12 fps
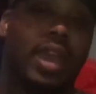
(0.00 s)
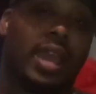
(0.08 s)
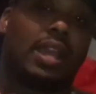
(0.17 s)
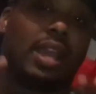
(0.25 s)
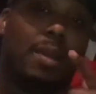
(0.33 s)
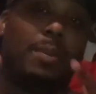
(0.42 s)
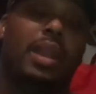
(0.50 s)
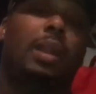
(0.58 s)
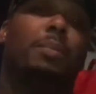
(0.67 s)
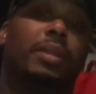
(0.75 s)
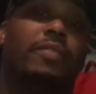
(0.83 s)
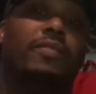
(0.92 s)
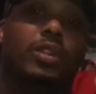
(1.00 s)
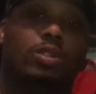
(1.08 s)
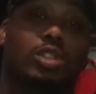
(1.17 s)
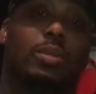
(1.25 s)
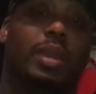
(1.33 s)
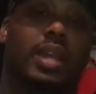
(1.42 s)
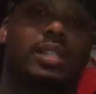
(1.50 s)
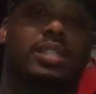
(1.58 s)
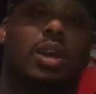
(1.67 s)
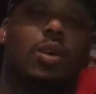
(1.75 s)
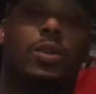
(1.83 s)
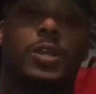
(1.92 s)
that coming up in the future, man.
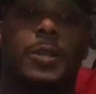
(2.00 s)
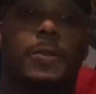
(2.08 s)
So,